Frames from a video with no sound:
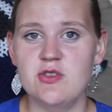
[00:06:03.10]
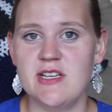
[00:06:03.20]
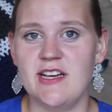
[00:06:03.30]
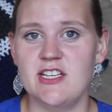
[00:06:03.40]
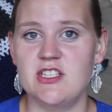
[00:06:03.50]

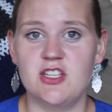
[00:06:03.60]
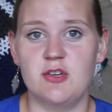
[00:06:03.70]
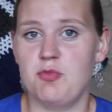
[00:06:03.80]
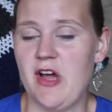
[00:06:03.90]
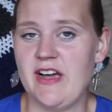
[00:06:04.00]
as good
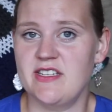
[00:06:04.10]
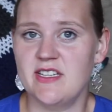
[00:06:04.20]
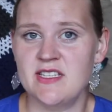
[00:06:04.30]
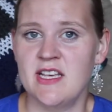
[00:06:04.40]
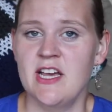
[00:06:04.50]

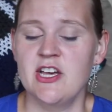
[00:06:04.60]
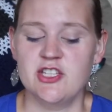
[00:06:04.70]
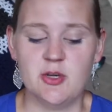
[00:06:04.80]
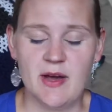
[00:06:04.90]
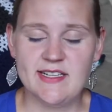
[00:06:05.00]
practice.
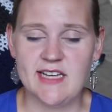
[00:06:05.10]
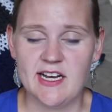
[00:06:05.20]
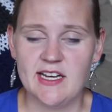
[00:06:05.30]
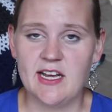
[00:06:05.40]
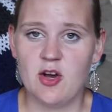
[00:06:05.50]
So I
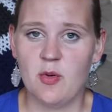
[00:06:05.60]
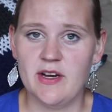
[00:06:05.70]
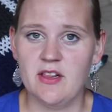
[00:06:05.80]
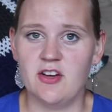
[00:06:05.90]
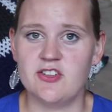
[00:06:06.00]
dyed a, quite
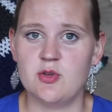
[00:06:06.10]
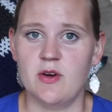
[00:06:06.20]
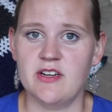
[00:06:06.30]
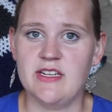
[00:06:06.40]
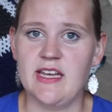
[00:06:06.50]
a large
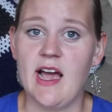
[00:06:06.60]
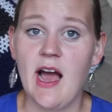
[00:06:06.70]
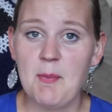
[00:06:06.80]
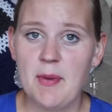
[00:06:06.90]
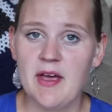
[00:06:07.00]
quantity
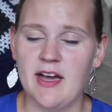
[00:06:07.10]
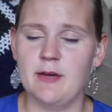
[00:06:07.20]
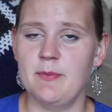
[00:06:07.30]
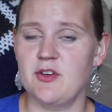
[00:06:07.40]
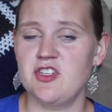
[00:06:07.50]
up. I
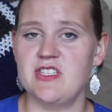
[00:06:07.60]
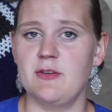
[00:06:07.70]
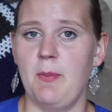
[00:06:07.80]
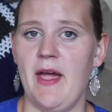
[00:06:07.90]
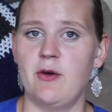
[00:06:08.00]
purchased a
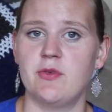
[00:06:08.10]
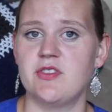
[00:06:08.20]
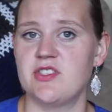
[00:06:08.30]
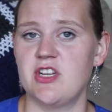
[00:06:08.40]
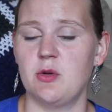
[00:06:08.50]
pound to
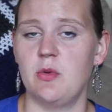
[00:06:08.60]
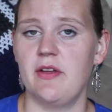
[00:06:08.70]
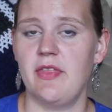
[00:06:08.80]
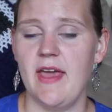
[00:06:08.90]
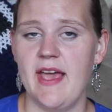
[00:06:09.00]
start
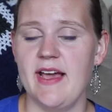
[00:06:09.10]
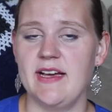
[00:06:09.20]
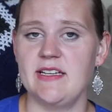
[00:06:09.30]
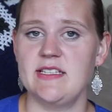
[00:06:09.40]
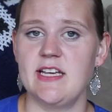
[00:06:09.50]
with
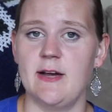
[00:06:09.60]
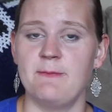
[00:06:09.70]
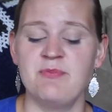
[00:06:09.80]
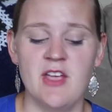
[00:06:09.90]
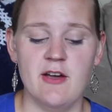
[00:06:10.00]
and um,
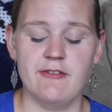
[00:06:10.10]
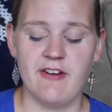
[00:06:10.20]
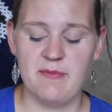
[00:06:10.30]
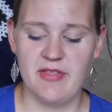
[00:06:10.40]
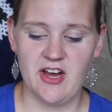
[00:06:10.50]

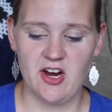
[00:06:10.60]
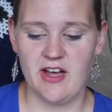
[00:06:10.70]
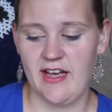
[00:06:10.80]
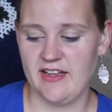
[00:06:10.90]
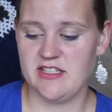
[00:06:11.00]
from there
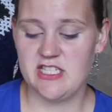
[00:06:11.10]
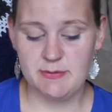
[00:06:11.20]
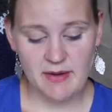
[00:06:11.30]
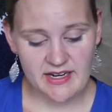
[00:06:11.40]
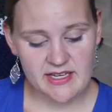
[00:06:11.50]
had
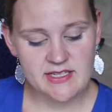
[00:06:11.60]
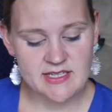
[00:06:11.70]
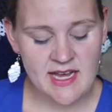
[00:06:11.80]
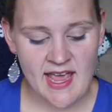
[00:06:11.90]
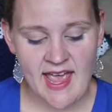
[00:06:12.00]
spun
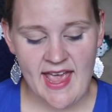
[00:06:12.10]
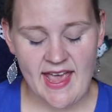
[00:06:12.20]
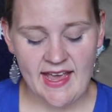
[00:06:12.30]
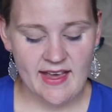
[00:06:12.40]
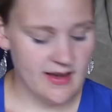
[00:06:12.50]
it
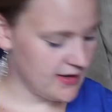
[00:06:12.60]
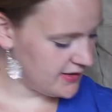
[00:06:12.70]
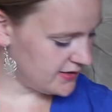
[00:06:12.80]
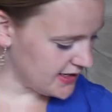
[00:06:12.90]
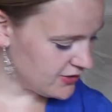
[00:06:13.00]

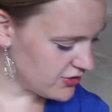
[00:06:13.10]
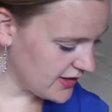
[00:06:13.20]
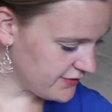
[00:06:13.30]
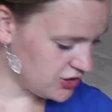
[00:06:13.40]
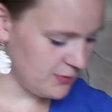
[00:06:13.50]
and I don't
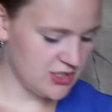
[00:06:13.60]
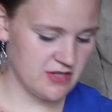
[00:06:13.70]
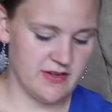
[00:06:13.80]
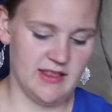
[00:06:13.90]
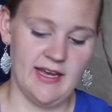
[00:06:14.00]
have too much
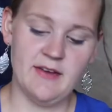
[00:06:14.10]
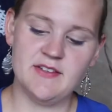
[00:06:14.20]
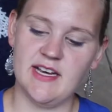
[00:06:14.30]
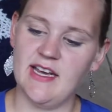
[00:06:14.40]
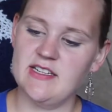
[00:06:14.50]
of it left.
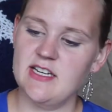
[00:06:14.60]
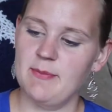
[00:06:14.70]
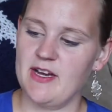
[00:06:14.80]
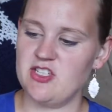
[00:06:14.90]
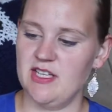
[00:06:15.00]
I ended up
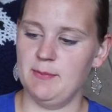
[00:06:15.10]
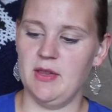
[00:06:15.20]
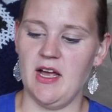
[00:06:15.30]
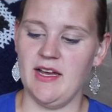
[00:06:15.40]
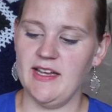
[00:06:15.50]
actually
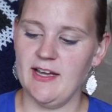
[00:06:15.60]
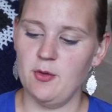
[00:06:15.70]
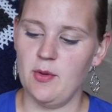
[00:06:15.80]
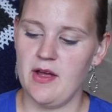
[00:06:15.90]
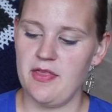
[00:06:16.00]
plying it
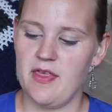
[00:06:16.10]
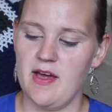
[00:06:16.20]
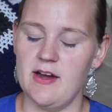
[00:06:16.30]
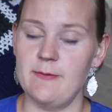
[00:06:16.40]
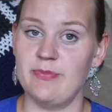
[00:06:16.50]
with
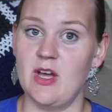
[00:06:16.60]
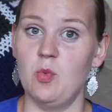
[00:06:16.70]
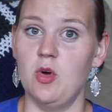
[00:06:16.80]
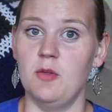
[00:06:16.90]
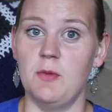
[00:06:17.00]
um, a
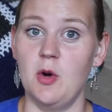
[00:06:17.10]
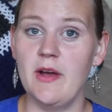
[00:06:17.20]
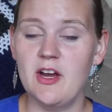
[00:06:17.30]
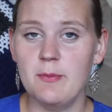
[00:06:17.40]
wool mohair